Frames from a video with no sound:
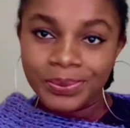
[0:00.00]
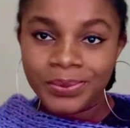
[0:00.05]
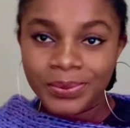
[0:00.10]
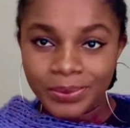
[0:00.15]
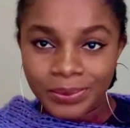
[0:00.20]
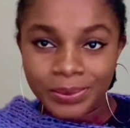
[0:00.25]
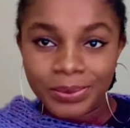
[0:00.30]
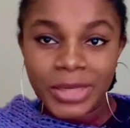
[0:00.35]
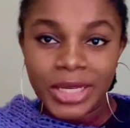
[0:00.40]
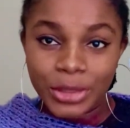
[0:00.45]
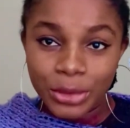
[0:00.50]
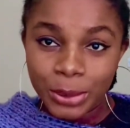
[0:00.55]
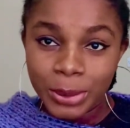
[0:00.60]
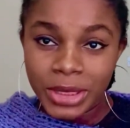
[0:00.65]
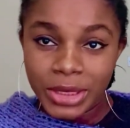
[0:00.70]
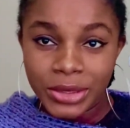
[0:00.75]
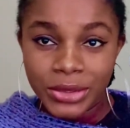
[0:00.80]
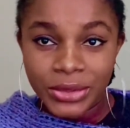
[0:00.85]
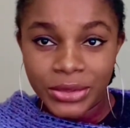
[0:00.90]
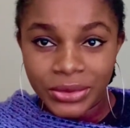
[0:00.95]
my
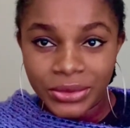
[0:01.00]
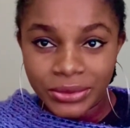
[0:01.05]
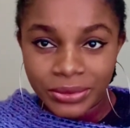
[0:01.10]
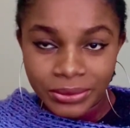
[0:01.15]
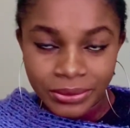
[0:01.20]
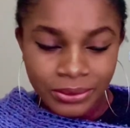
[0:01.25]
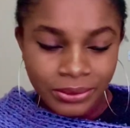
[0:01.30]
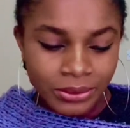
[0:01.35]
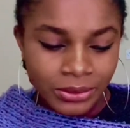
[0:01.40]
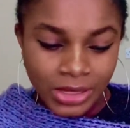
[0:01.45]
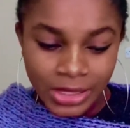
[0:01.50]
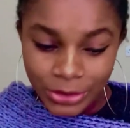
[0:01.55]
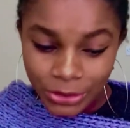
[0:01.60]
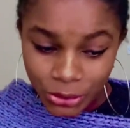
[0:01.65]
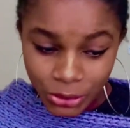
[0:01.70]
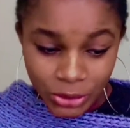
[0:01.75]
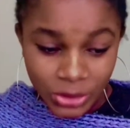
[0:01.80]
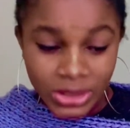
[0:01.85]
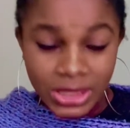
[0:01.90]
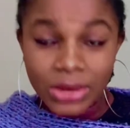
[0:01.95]
opinion i told
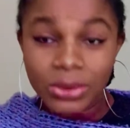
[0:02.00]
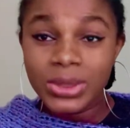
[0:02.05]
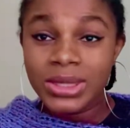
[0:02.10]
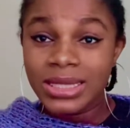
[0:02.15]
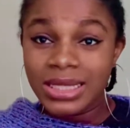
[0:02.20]
you that i would start